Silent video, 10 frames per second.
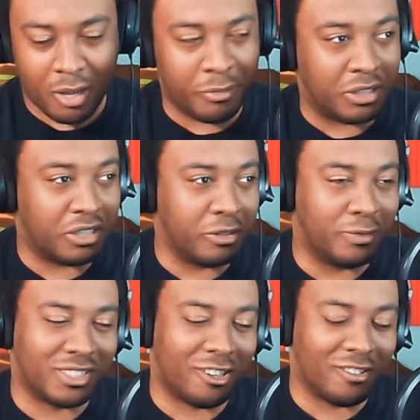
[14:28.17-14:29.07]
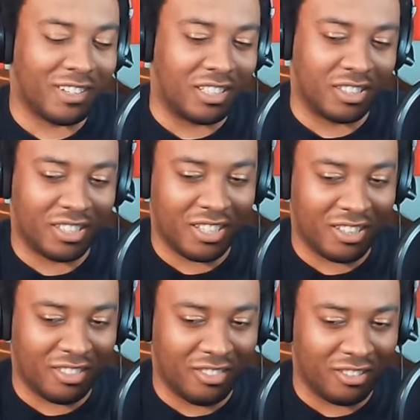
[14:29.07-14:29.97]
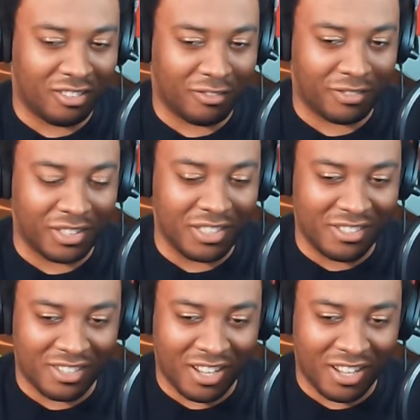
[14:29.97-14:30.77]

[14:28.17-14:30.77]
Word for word: I mean, it was already leaked, the, the release date.